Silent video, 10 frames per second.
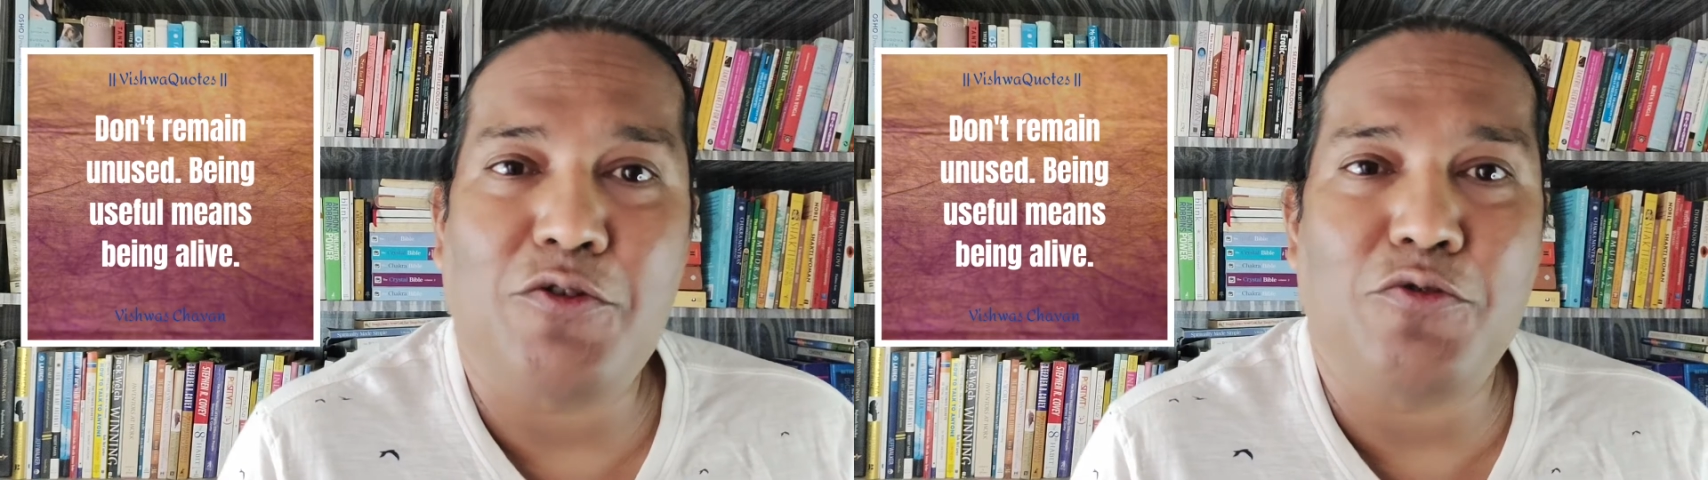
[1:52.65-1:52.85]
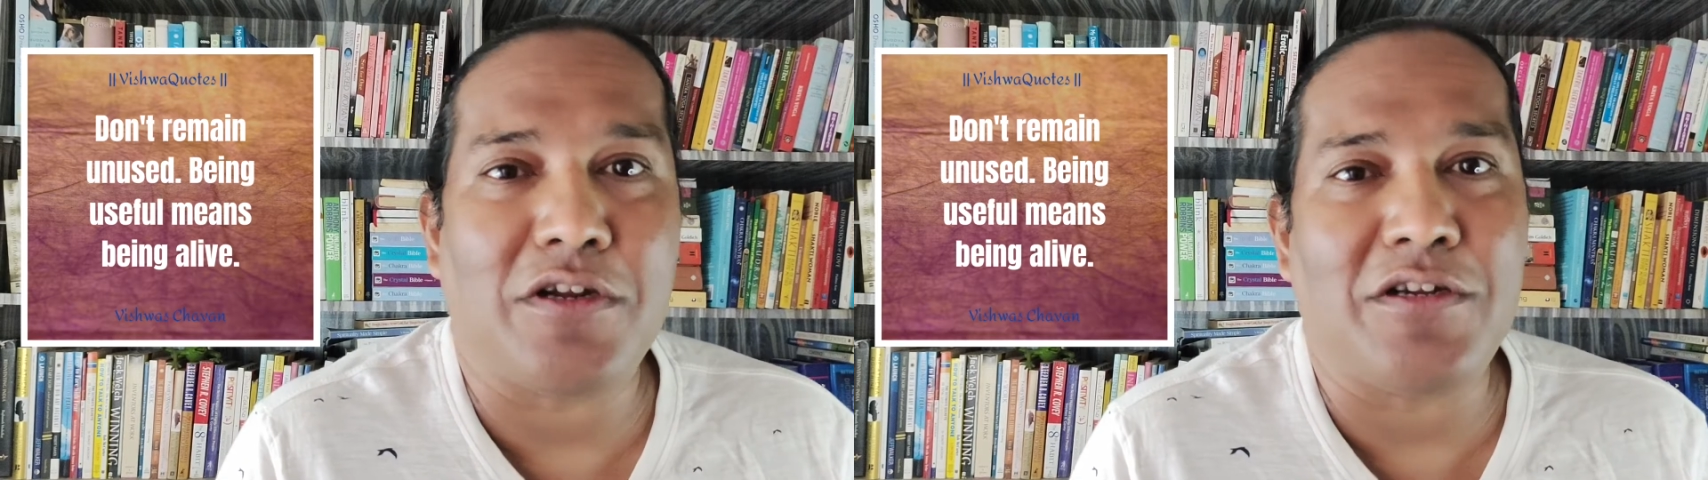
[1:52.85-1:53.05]

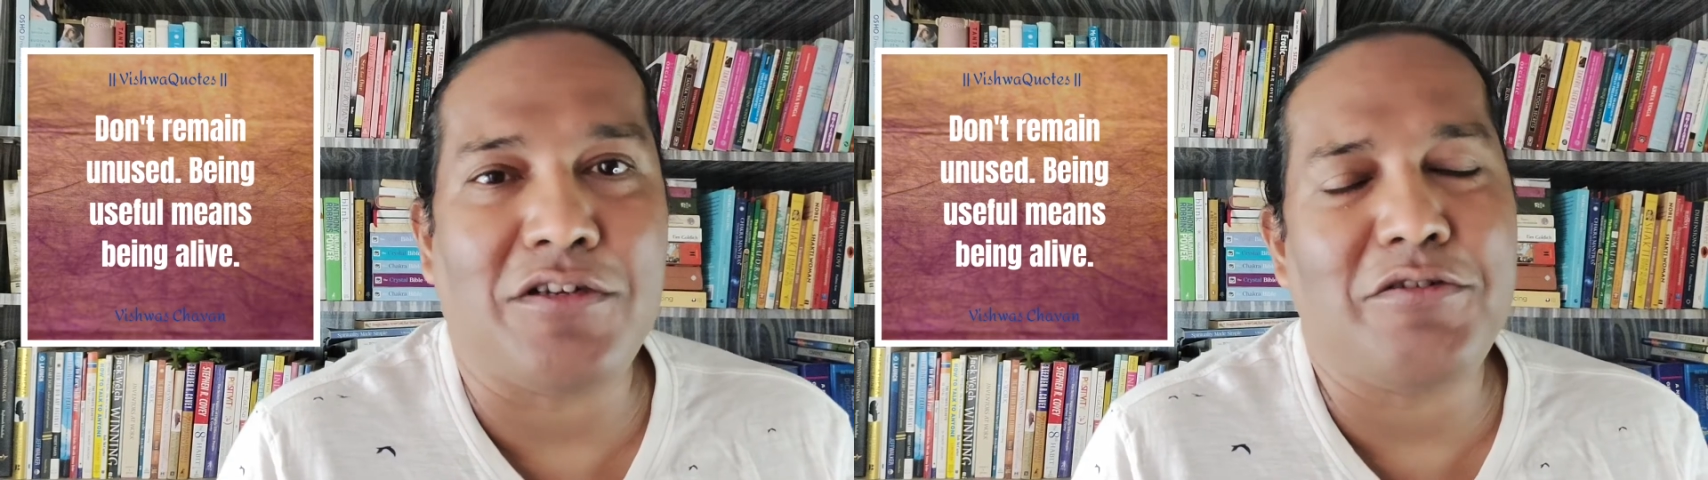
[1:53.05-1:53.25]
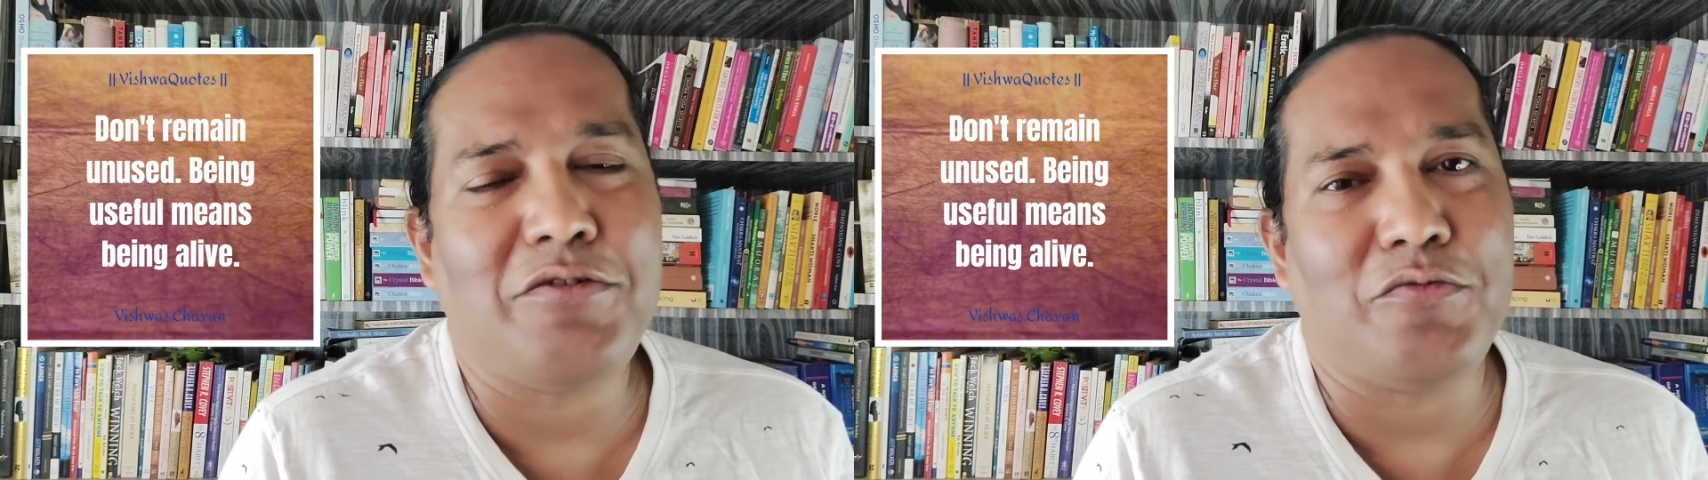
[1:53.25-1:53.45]
to
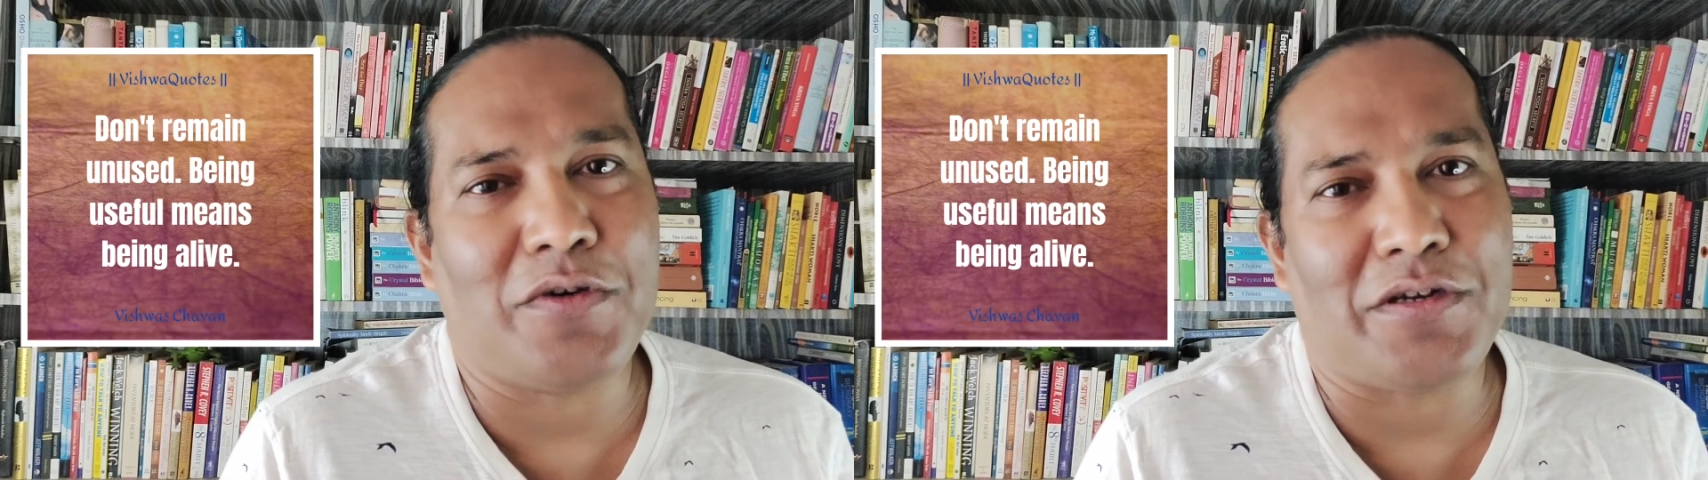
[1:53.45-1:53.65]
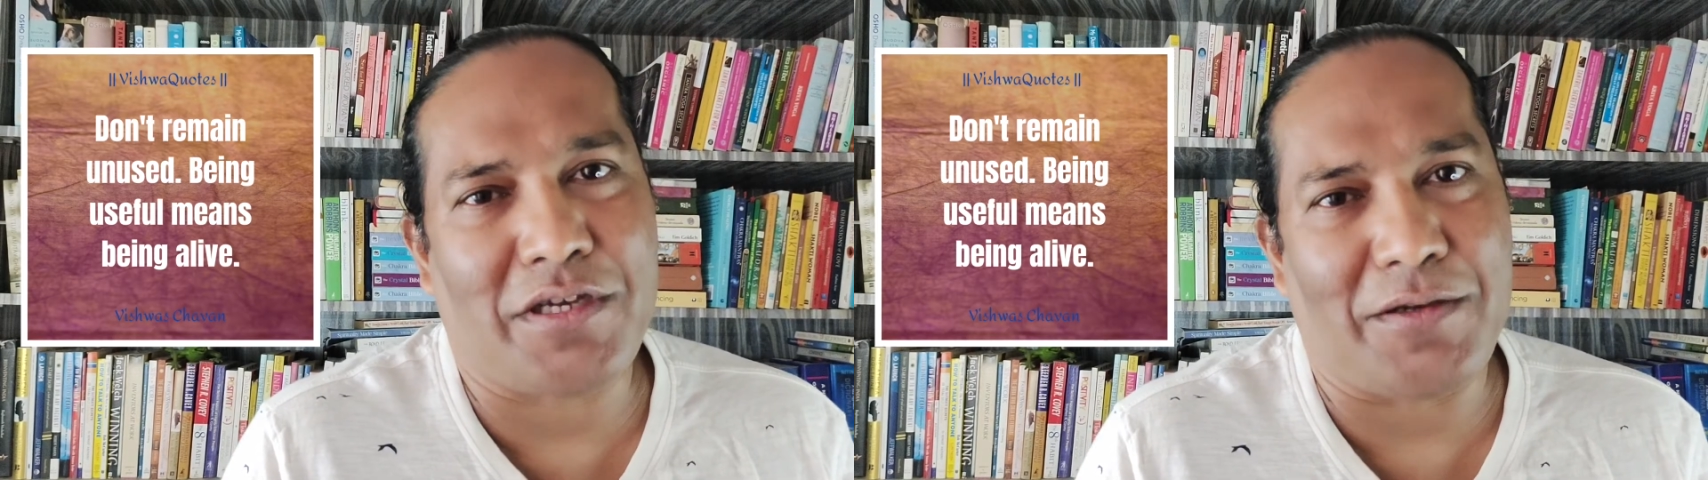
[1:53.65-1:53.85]
continue
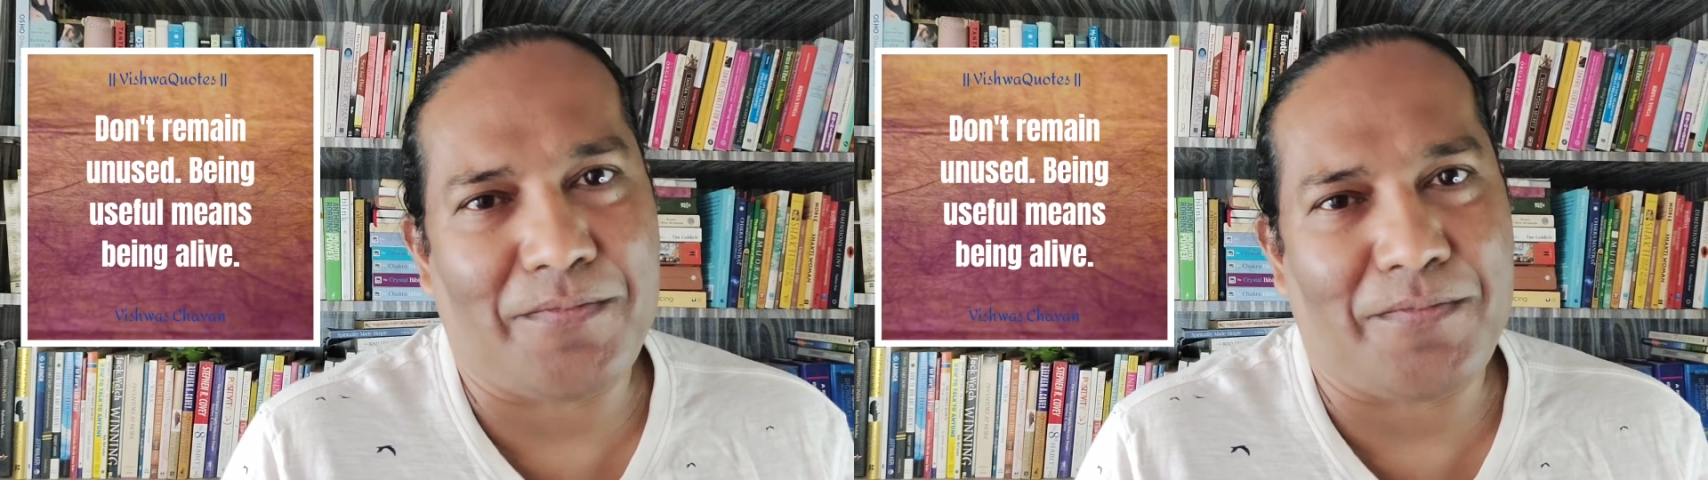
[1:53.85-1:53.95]
working.